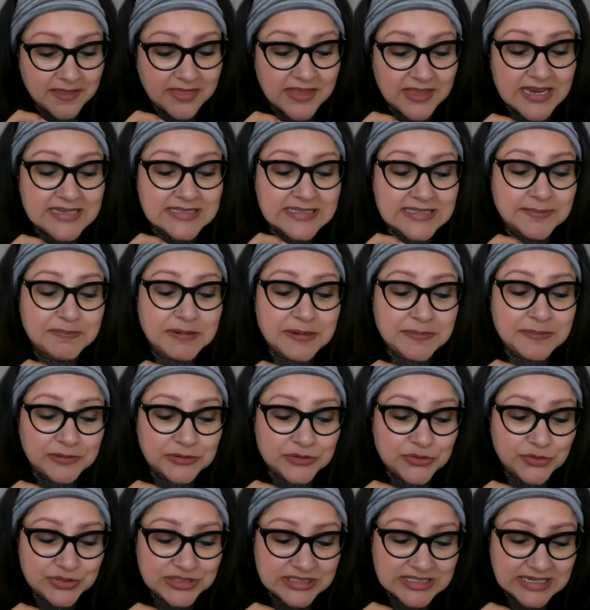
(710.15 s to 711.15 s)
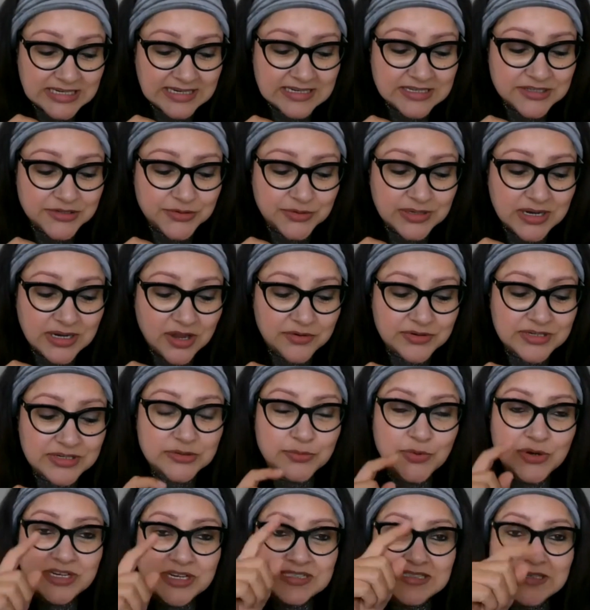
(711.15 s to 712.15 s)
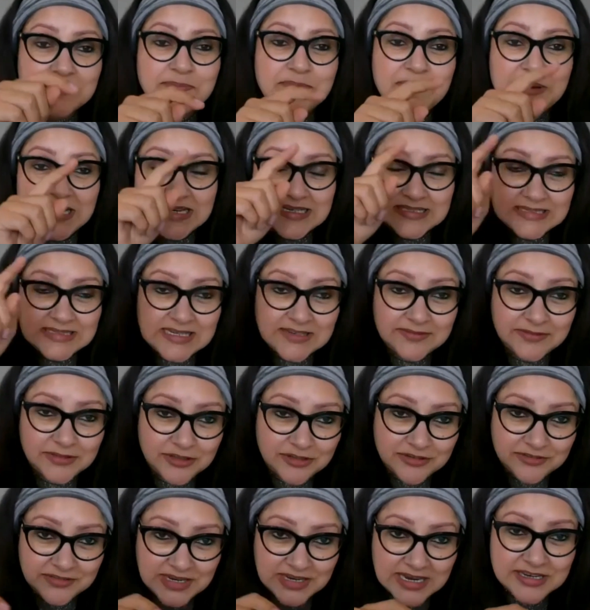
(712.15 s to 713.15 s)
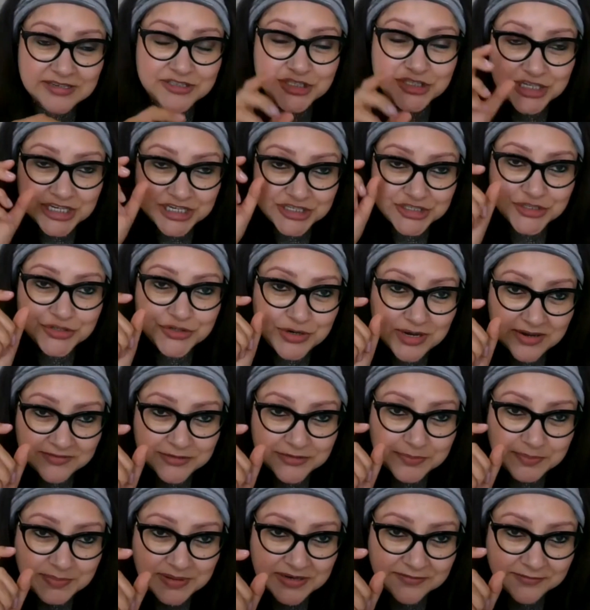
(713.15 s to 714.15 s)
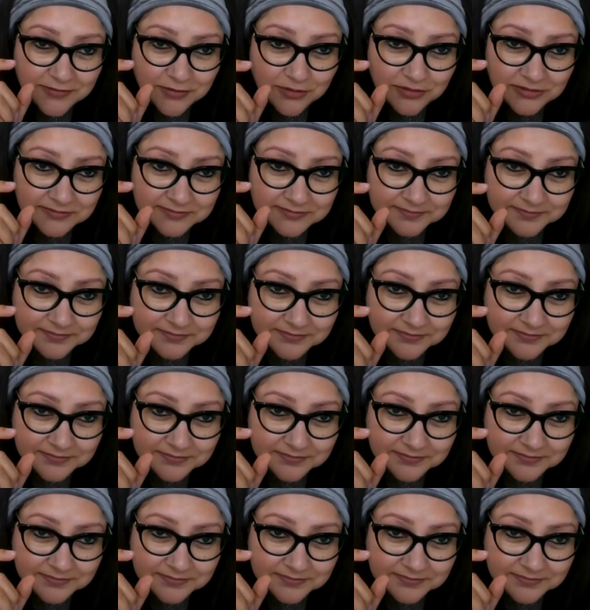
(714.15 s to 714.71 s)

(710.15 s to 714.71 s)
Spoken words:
things that people don't take into account is what is the base level of education you have to pay for?